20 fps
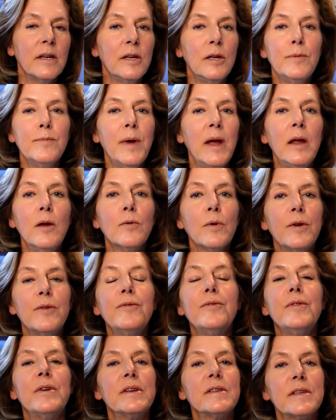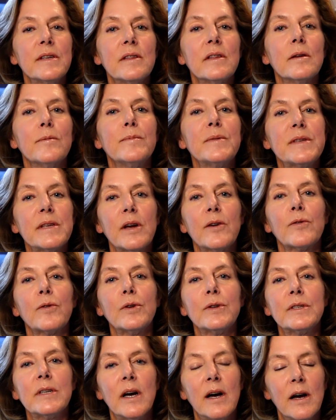You may revisit them several
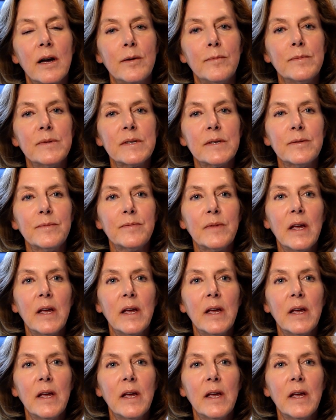times.